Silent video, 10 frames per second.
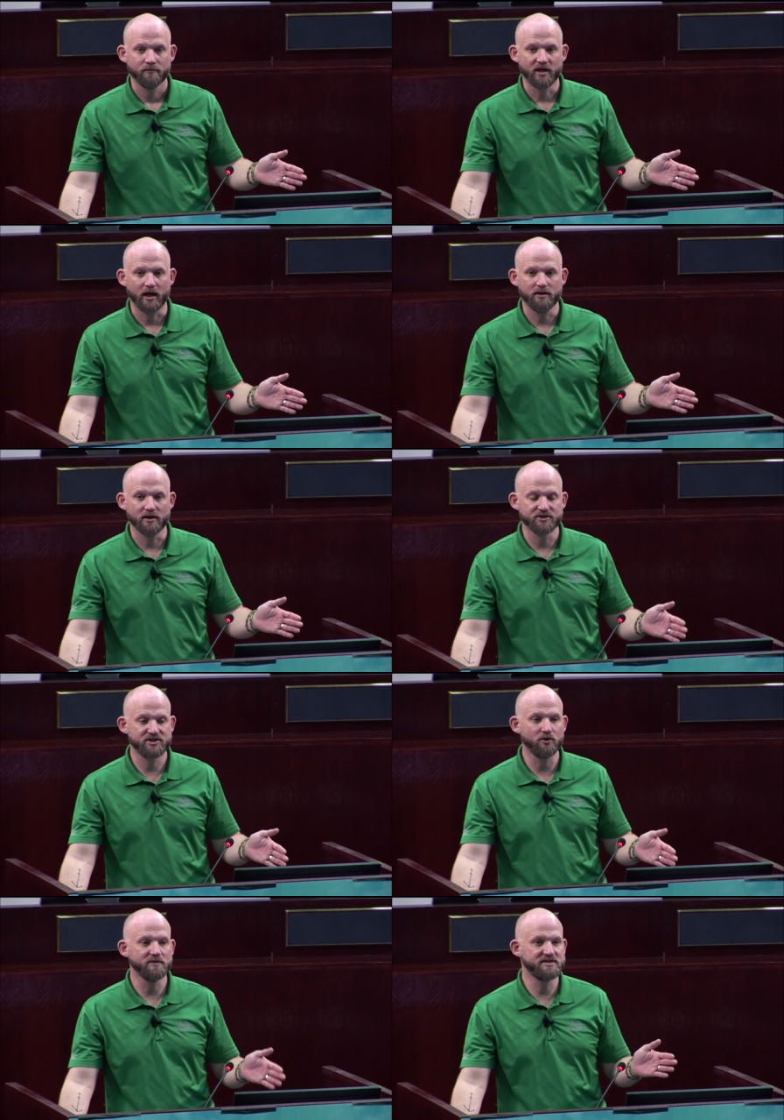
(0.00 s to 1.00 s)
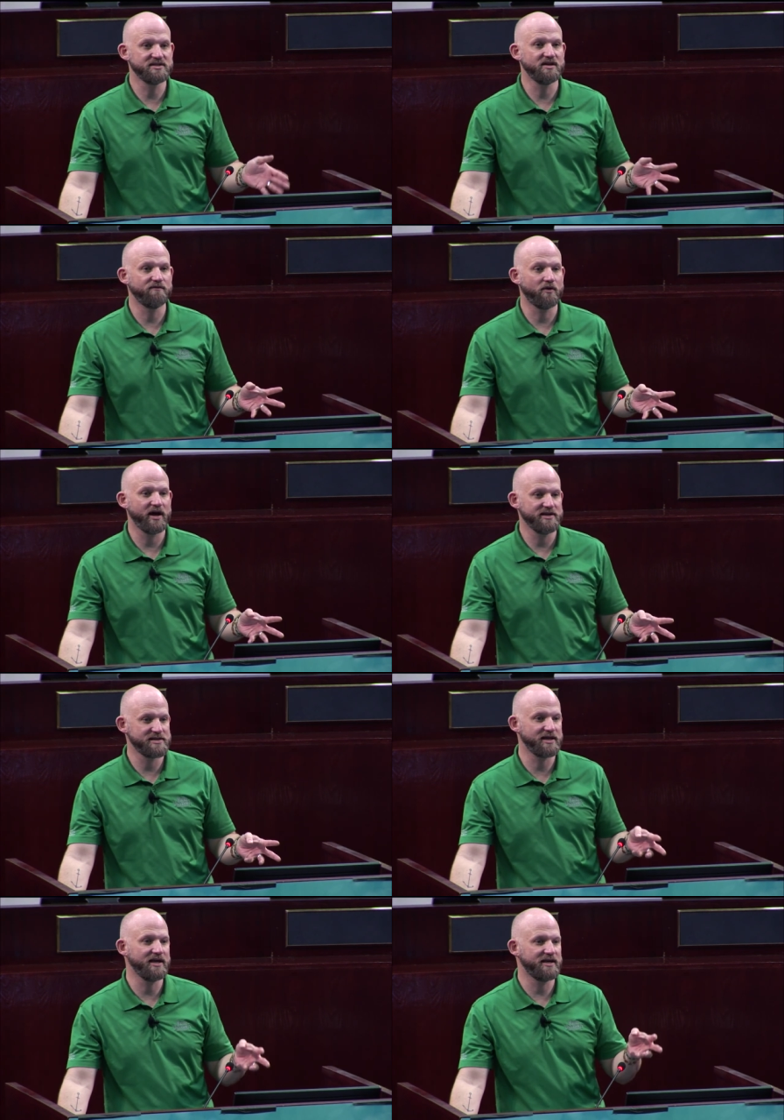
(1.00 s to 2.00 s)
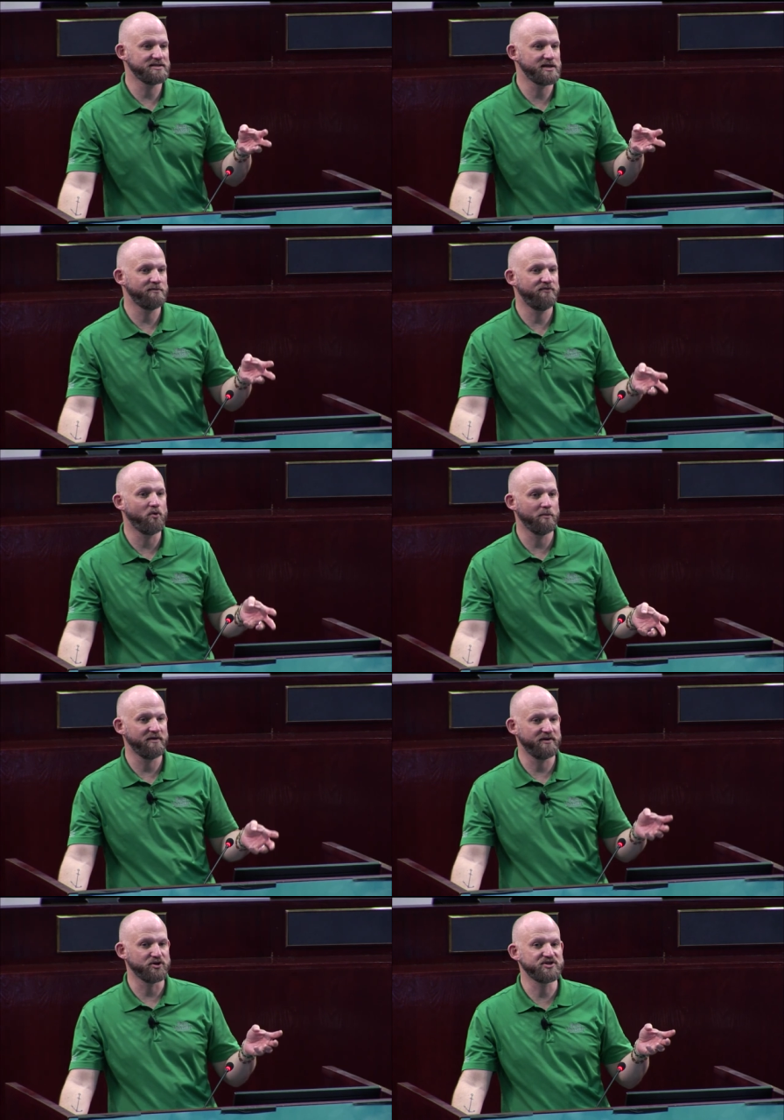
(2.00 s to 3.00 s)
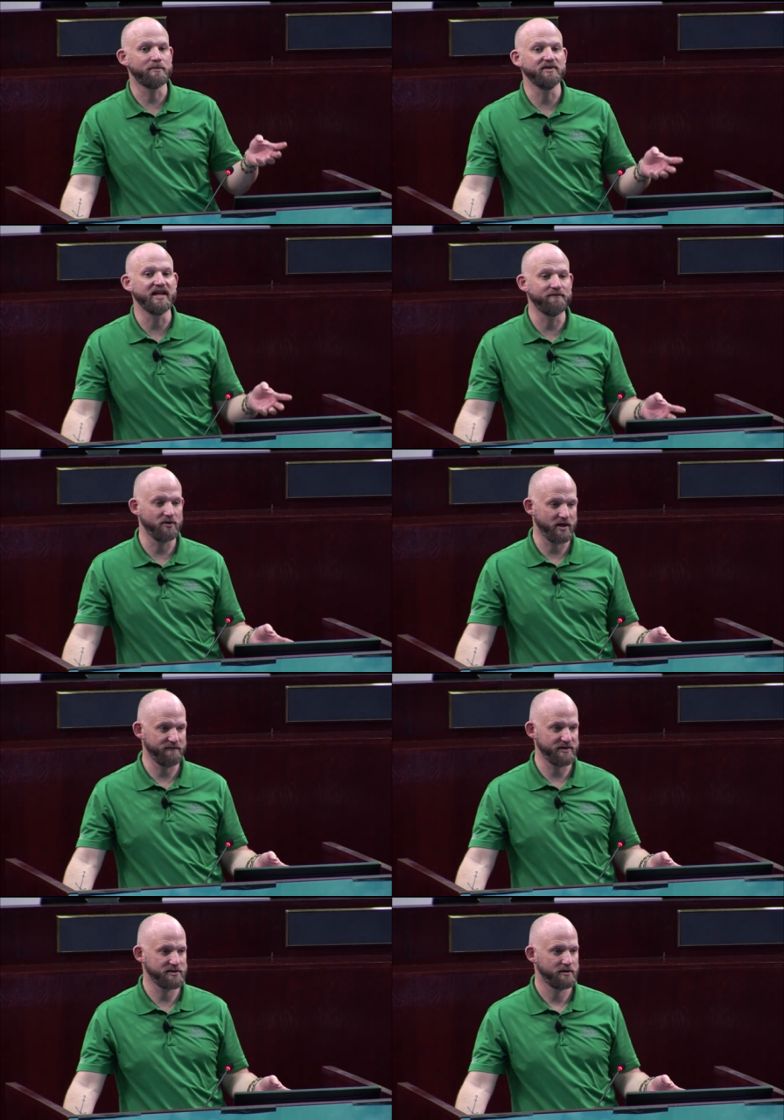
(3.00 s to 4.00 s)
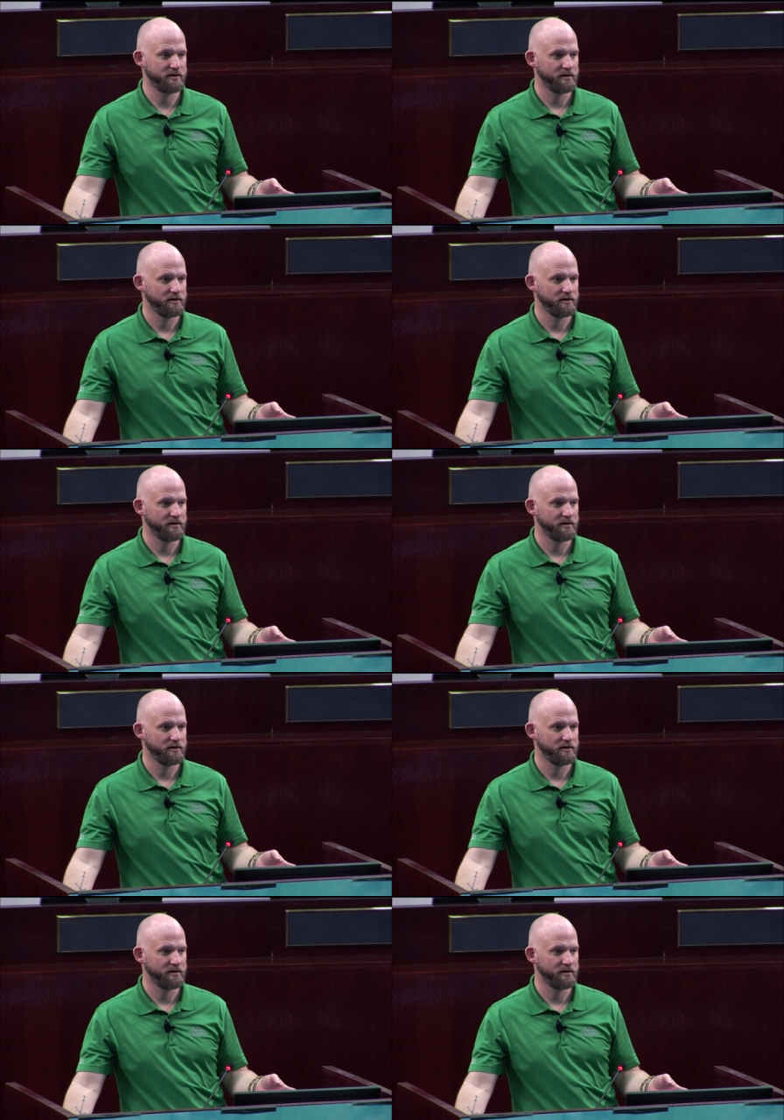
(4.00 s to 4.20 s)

Okay, there's still resistant varieties that can get some form of it or some level of it.